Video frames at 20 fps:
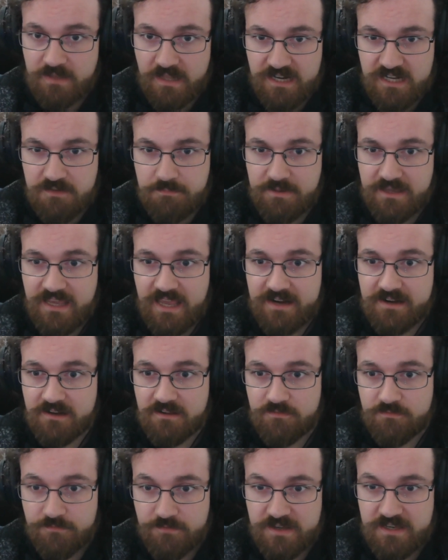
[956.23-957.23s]
need to be
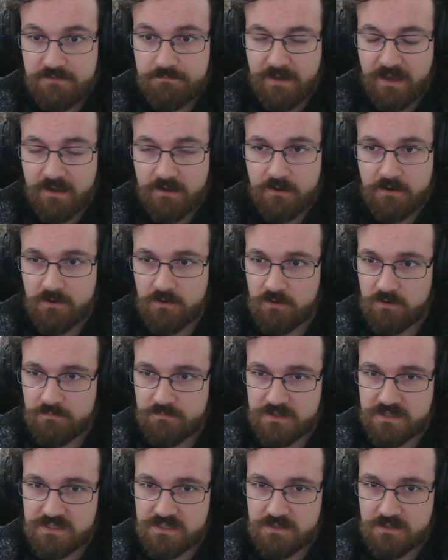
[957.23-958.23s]
getting feedback on all of
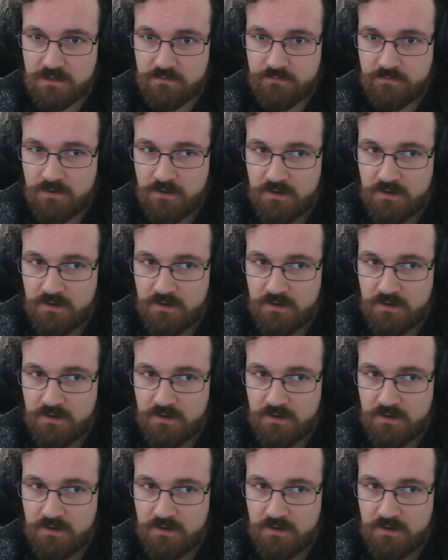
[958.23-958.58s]
this stuff.